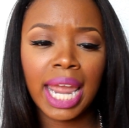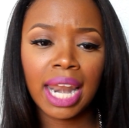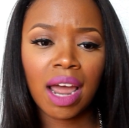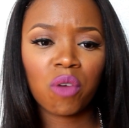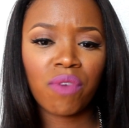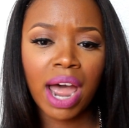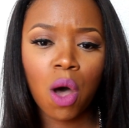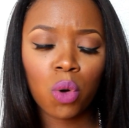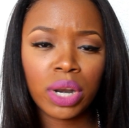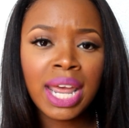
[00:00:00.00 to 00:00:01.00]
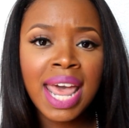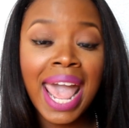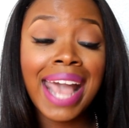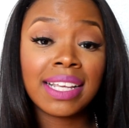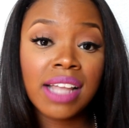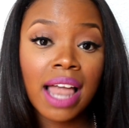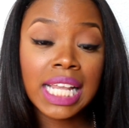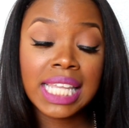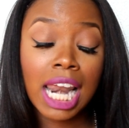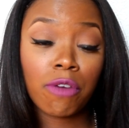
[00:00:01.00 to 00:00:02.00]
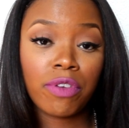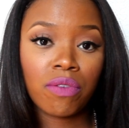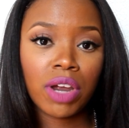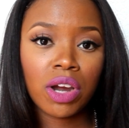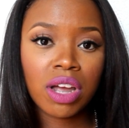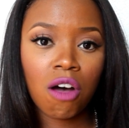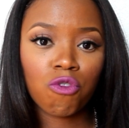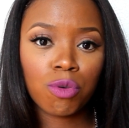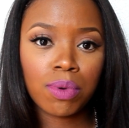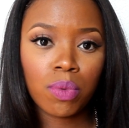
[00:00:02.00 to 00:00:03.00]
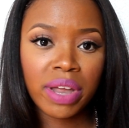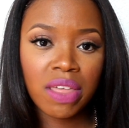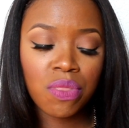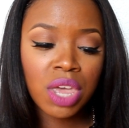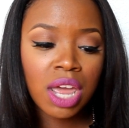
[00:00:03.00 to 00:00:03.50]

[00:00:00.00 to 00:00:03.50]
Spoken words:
And I found a stylist that I feel very comfortable with.